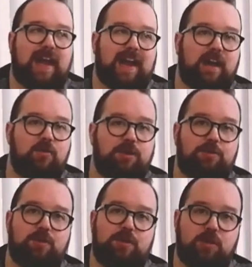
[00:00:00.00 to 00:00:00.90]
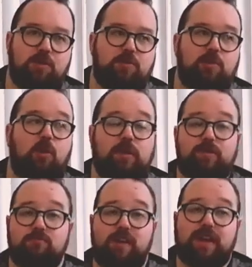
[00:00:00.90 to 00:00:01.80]
how you can use or
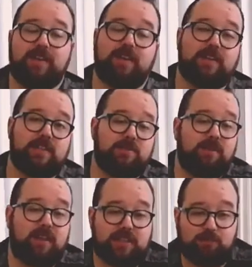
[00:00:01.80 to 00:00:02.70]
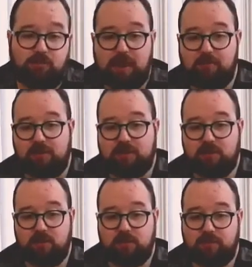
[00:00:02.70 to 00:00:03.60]
even recognise something as a primary
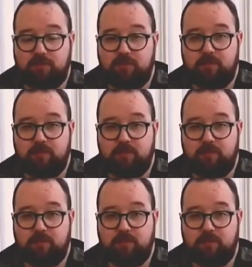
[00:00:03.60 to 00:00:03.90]
source.